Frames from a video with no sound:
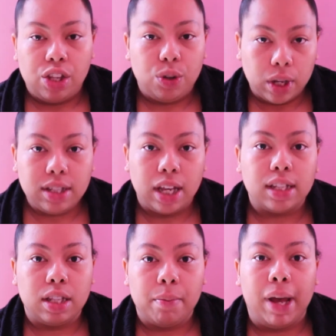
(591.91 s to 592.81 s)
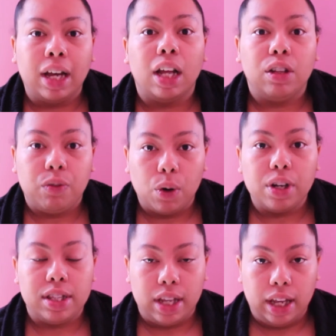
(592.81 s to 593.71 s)
You can text them back on the
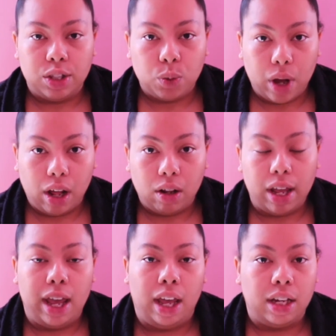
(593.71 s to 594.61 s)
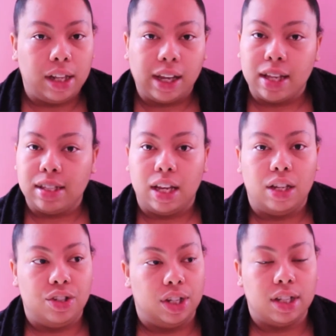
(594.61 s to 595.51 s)
4th day as well, and like I
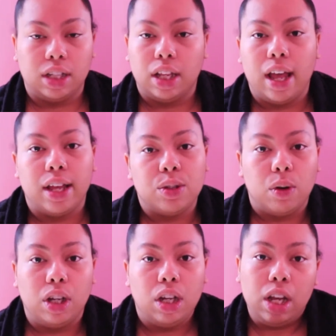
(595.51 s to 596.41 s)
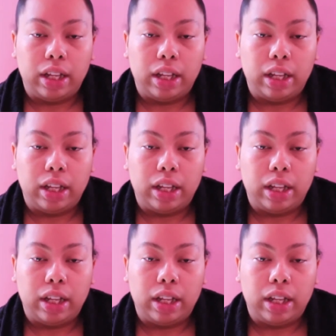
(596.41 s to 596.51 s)
said, just like the last one,